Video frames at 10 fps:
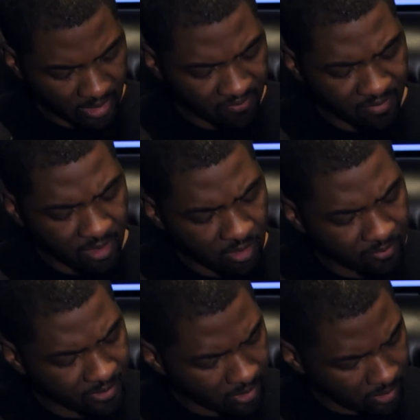if I
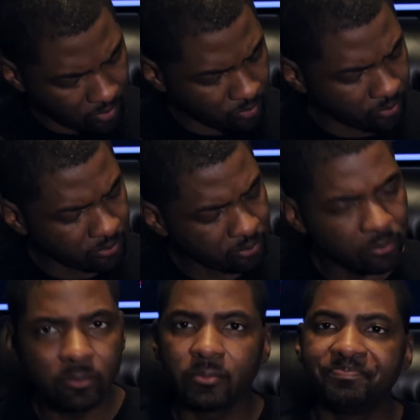already own
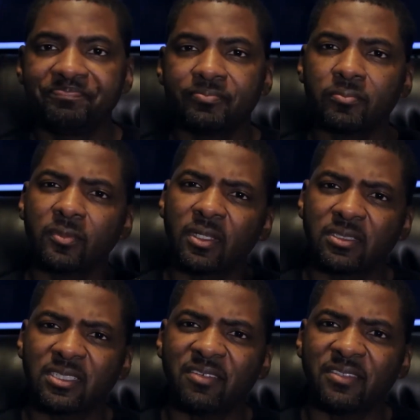a
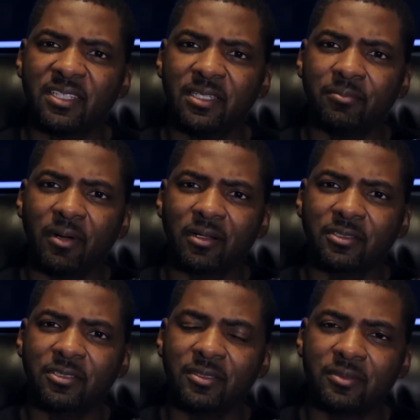7D Mark
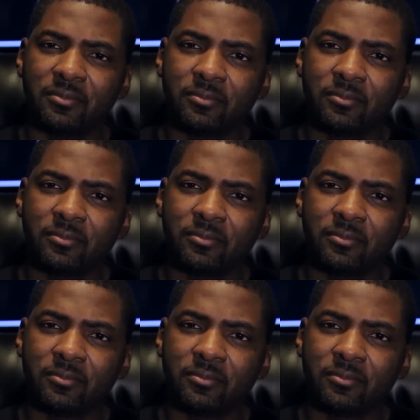II?